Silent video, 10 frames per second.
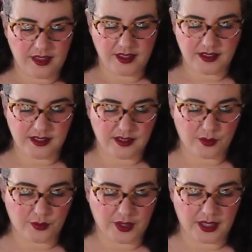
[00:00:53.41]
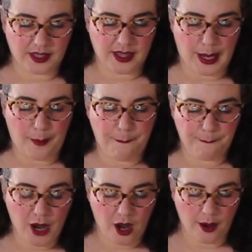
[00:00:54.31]
This is a really like
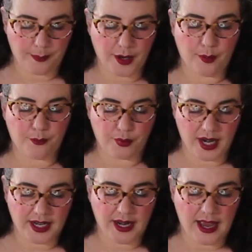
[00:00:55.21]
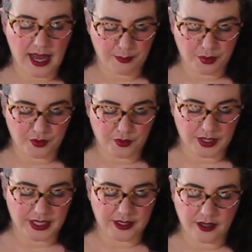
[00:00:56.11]
pop bright apple
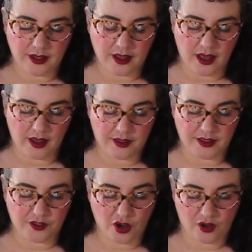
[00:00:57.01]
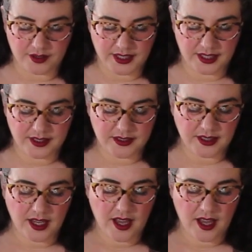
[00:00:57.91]
green, they've called it.